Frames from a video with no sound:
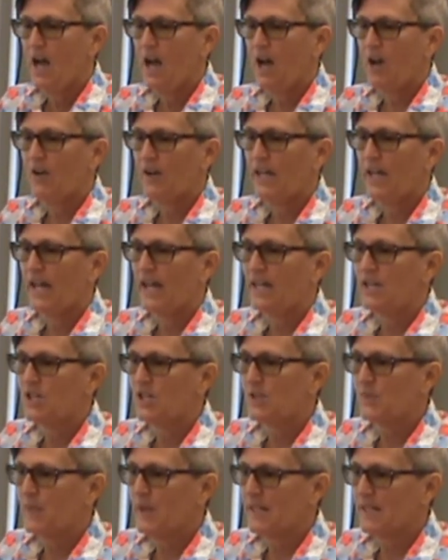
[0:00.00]
okay, I
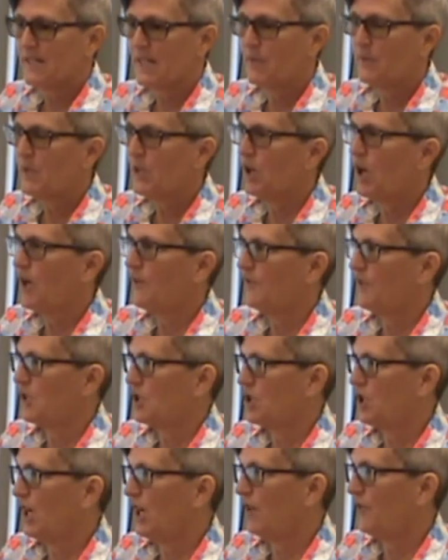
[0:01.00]
just picked something off the
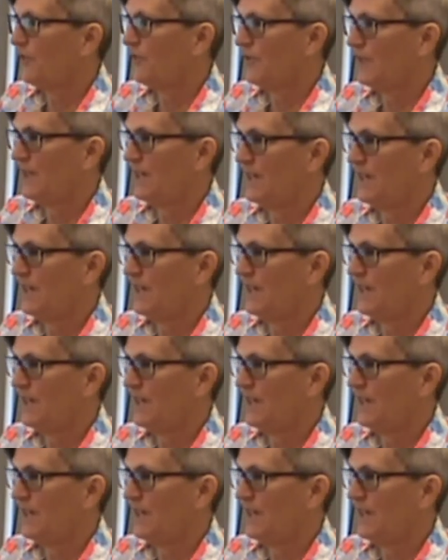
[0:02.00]
shelf.